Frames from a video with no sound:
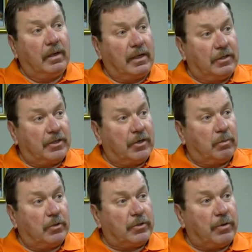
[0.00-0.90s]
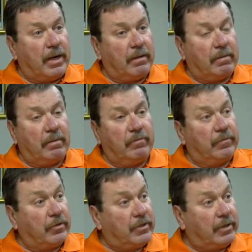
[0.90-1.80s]
considerable strength,
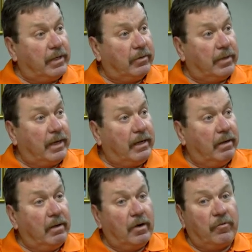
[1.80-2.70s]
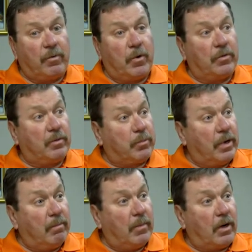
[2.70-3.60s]
versatility for both the
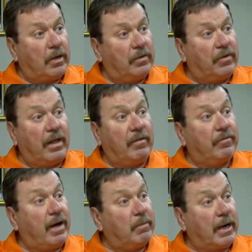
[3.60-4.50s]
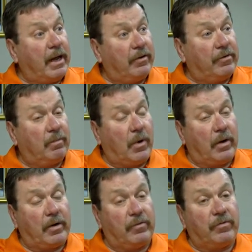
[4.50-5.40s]
print markets and the fabrication
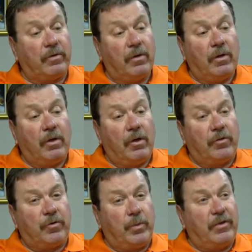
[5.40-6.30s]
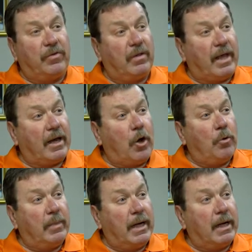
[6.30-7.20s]
markets. So we see that
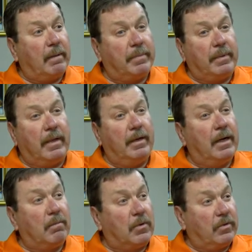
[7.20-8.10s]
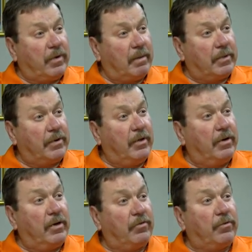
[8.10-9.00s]
opening up a number of
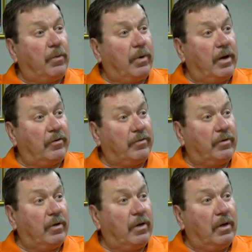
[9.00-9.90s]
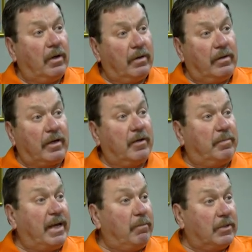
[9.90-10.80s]
opportunities for us to
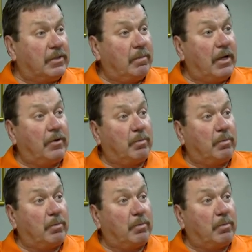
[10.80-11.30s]
compete with some other